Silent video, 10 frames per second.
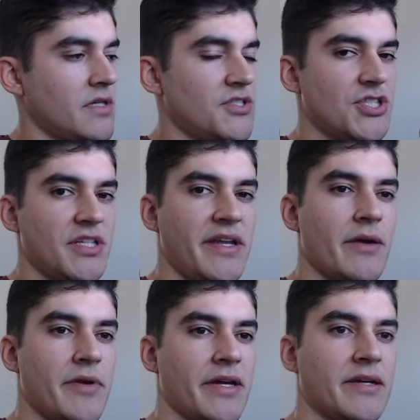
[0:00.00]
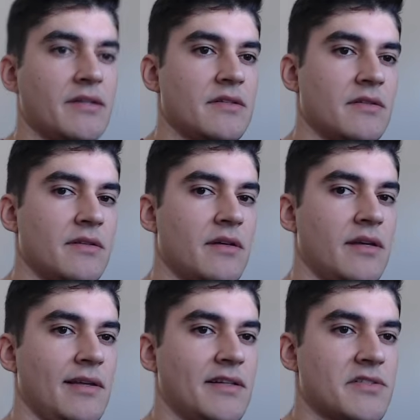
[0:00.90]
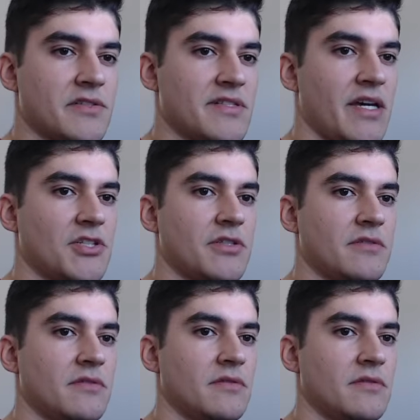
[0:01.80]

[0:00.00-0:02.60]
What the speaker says: a generic Elixir session.